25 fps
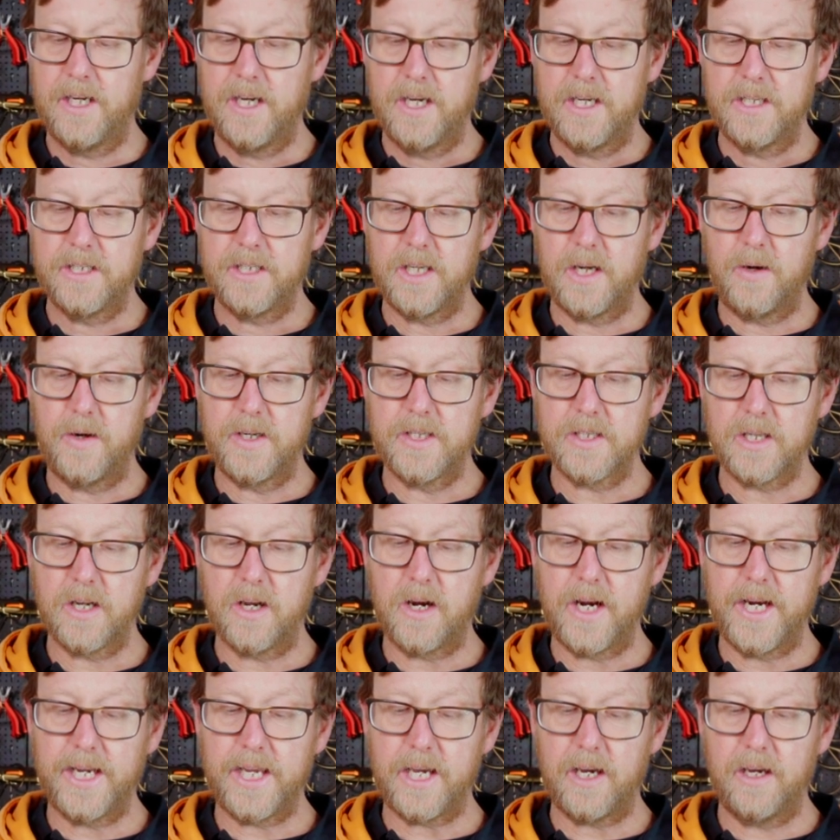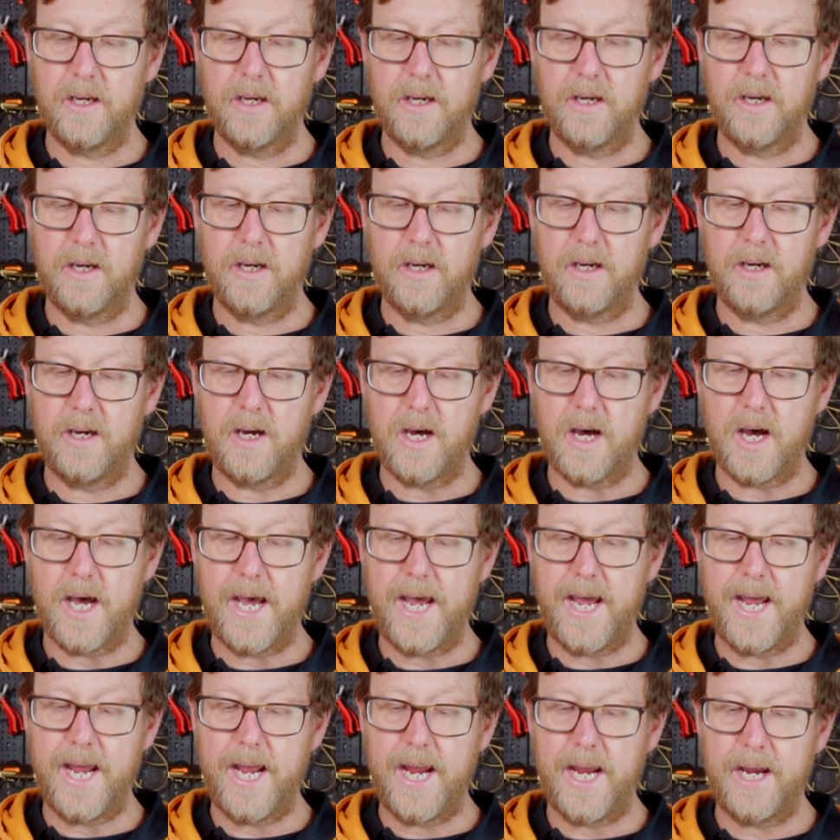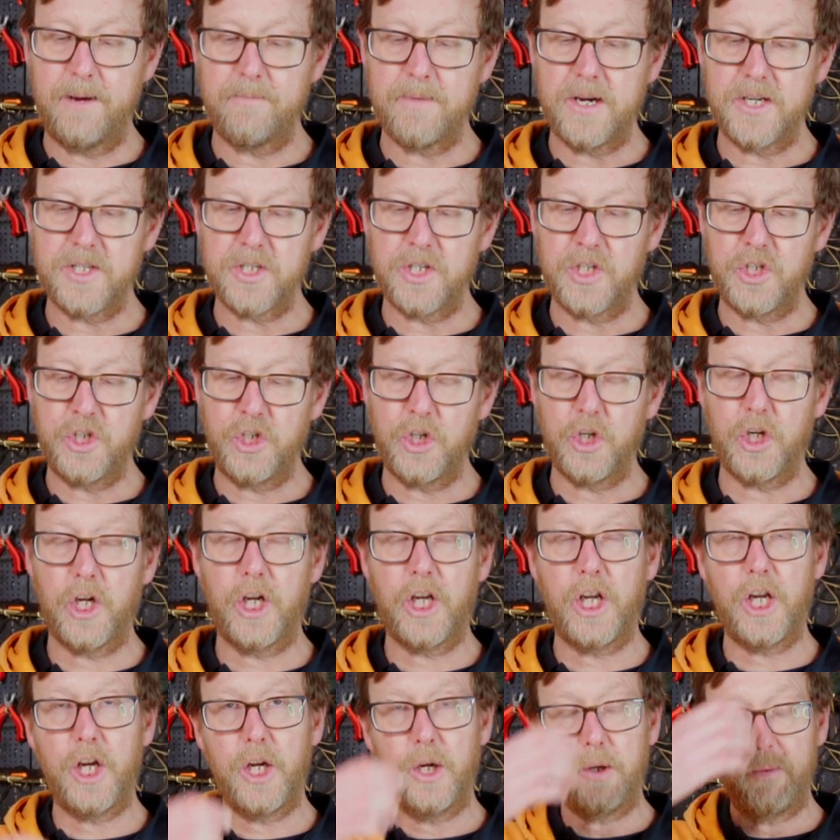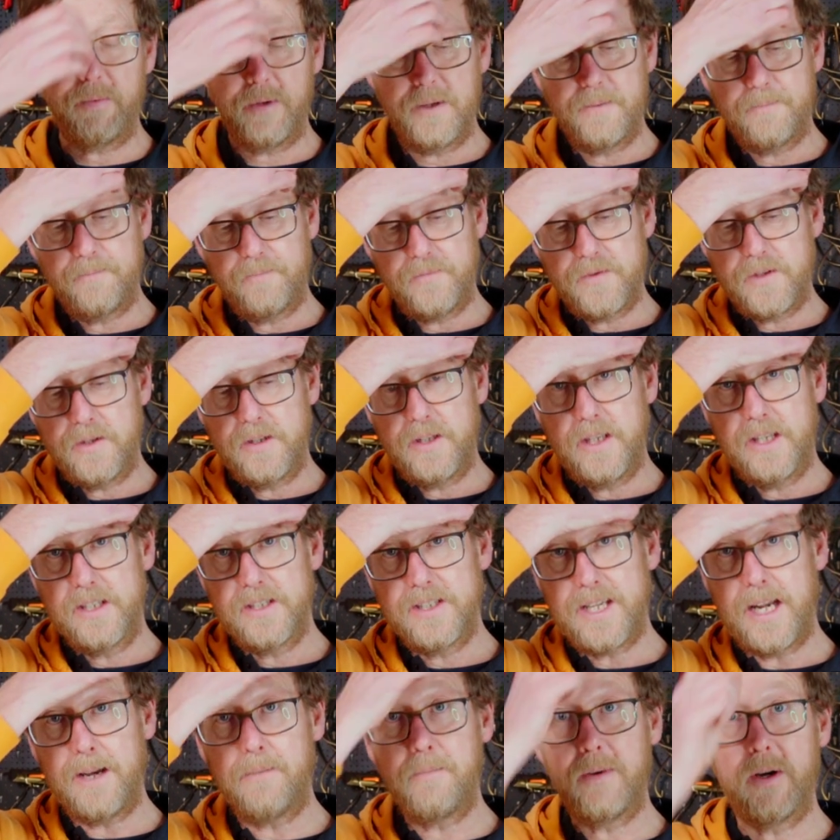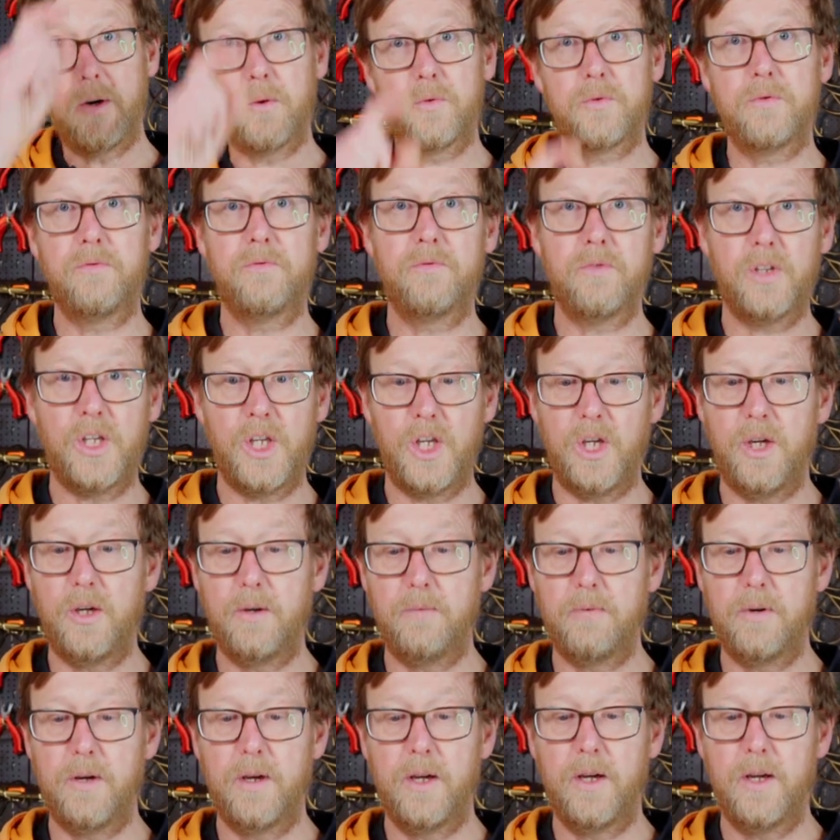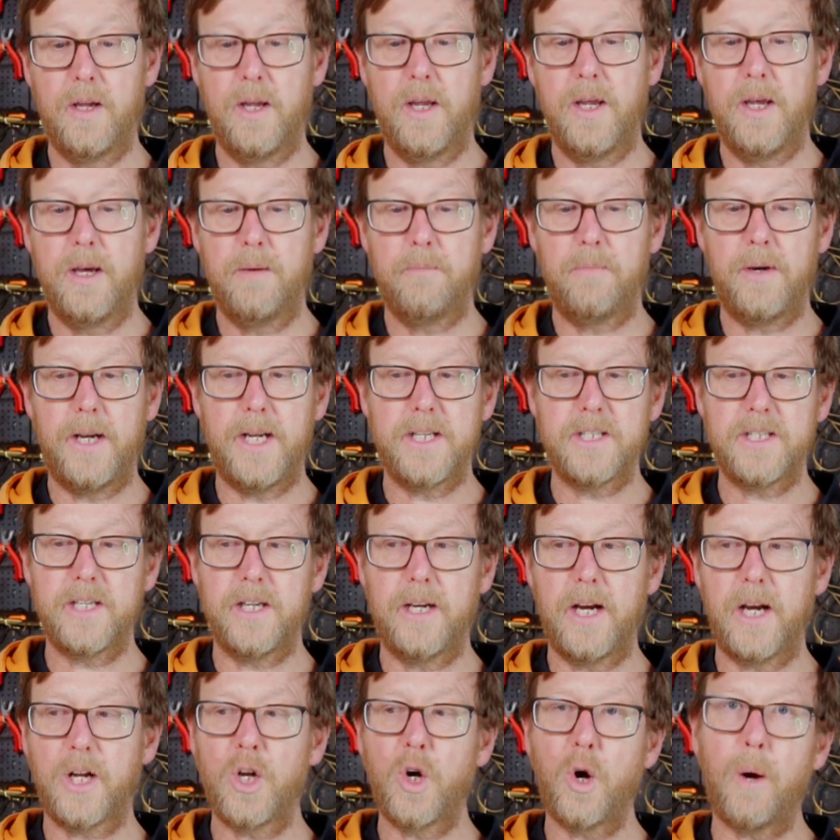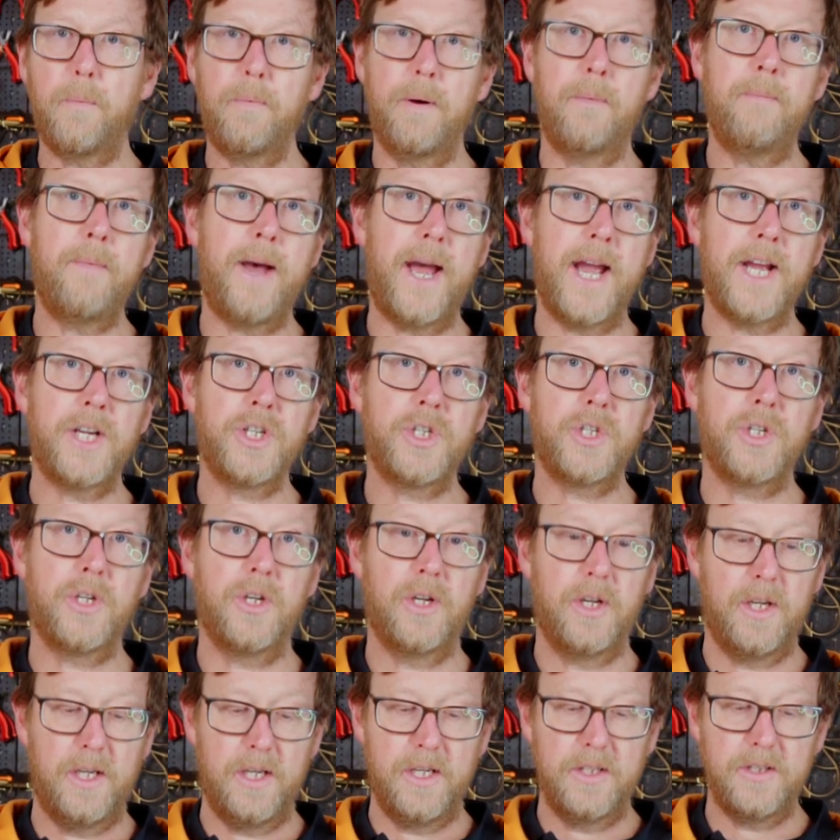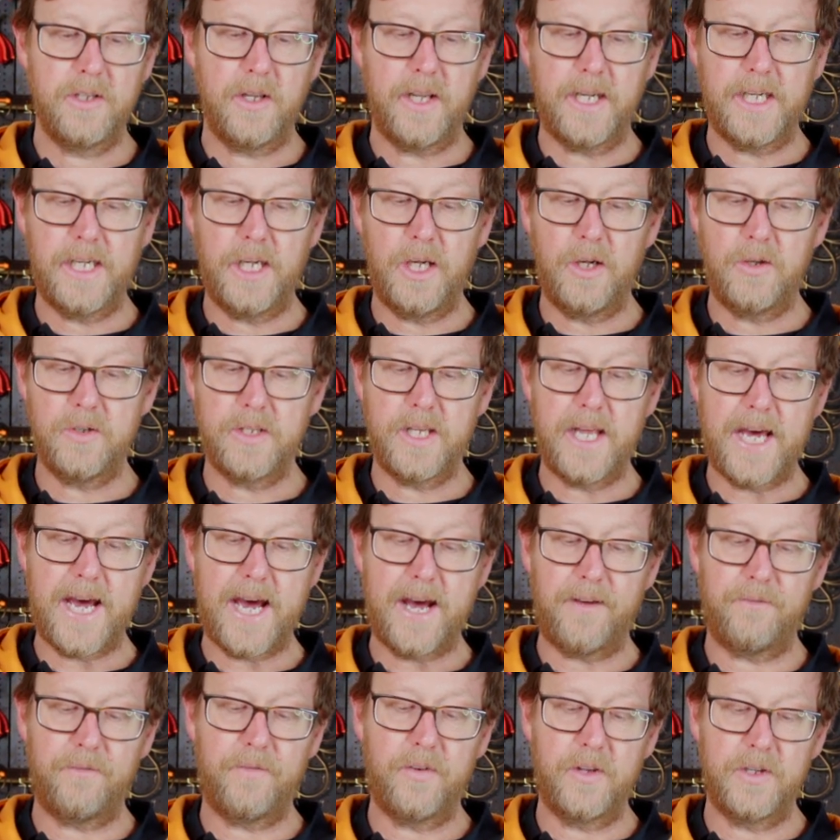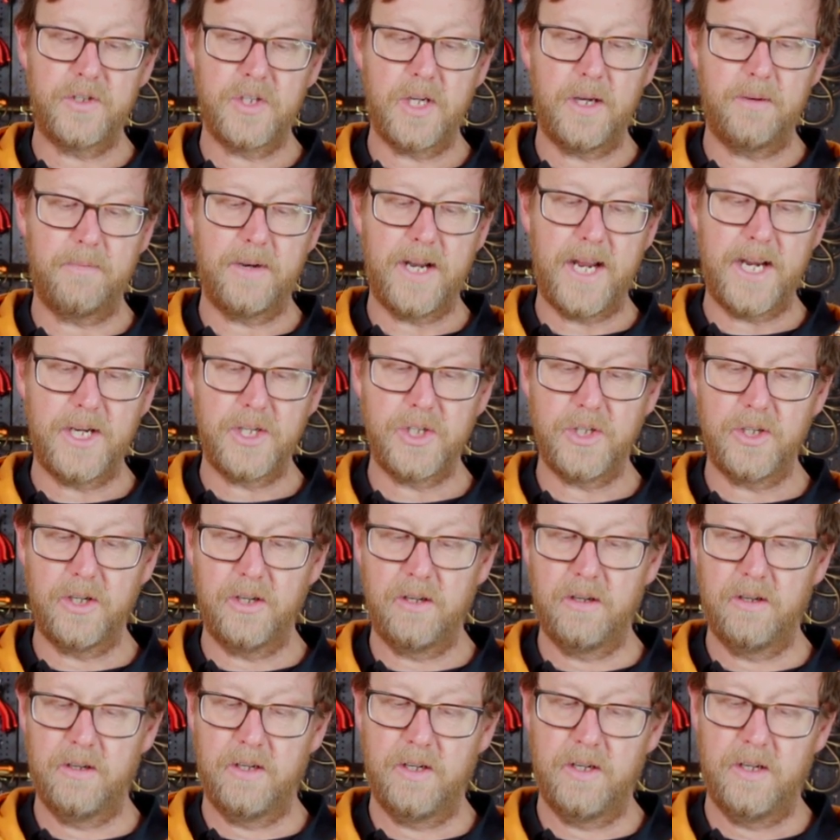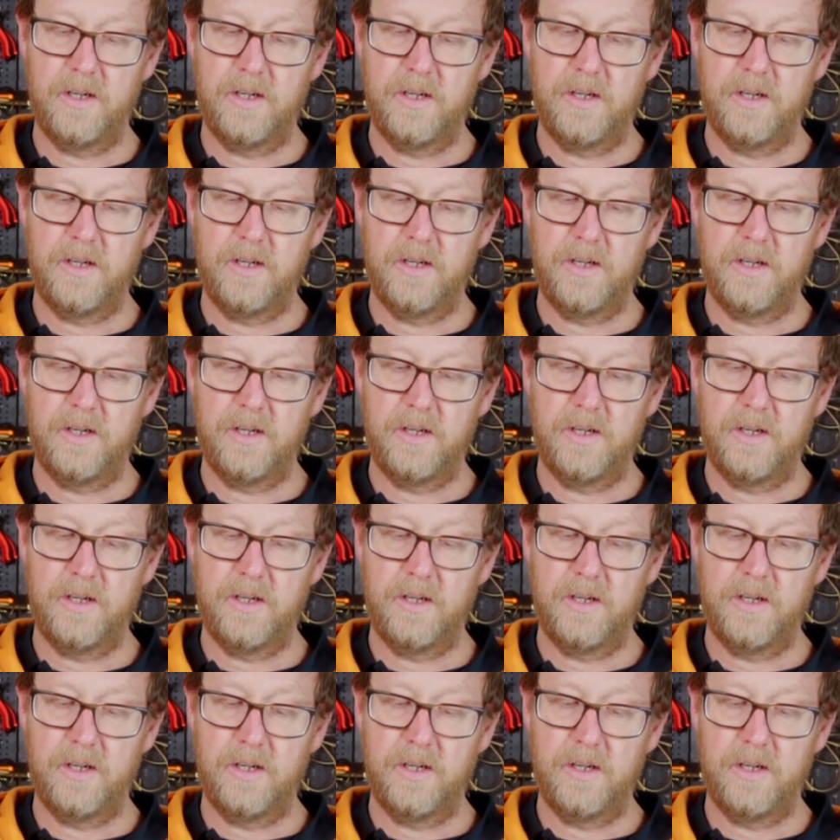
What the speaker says: So it's like imagine a sugar cube 10mm cube, but it's a copper mesh. So they use that for the termination.